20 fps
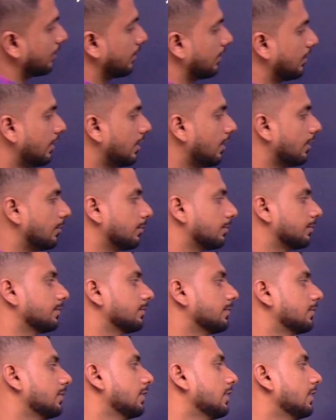Now,
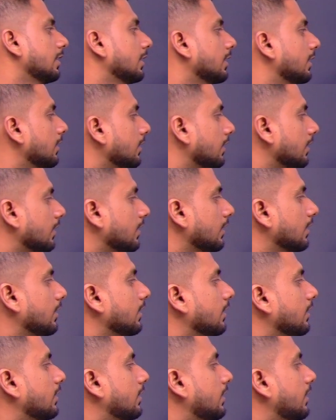
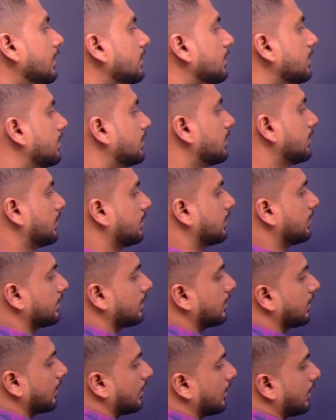this
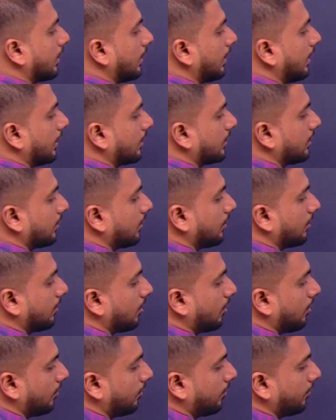collection
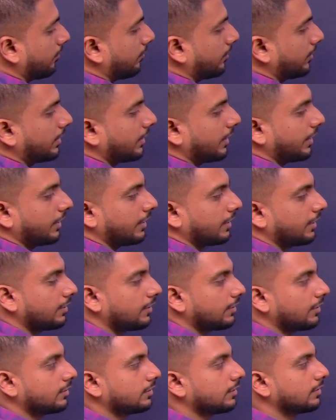of cricket
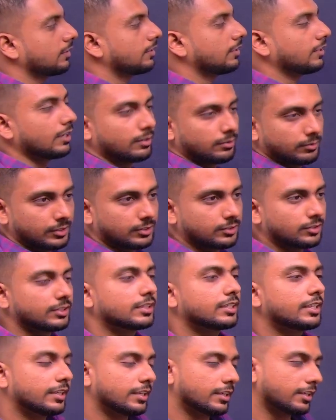lovers or
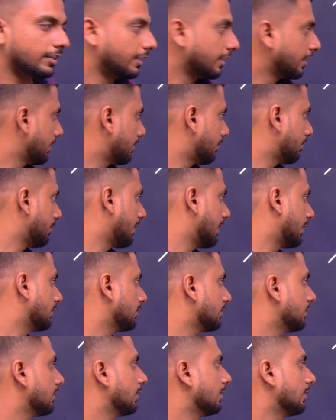cricket
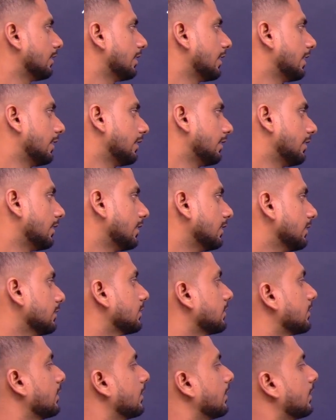fans in that case
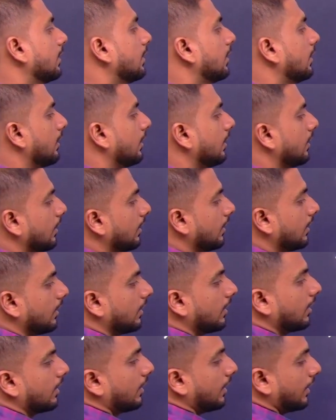
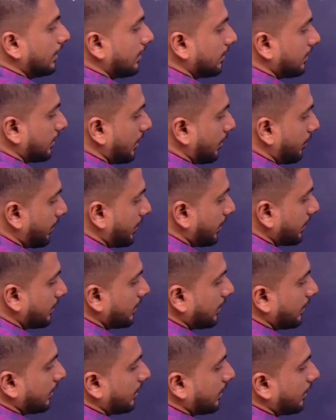is
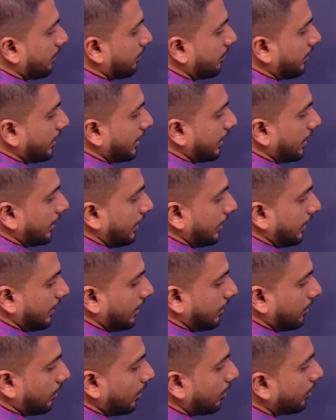represented with an
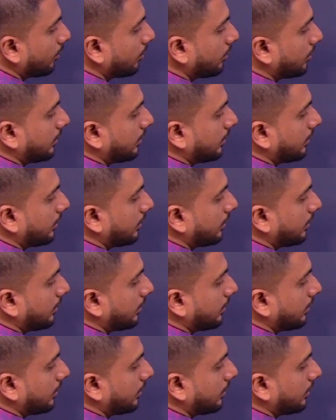equal to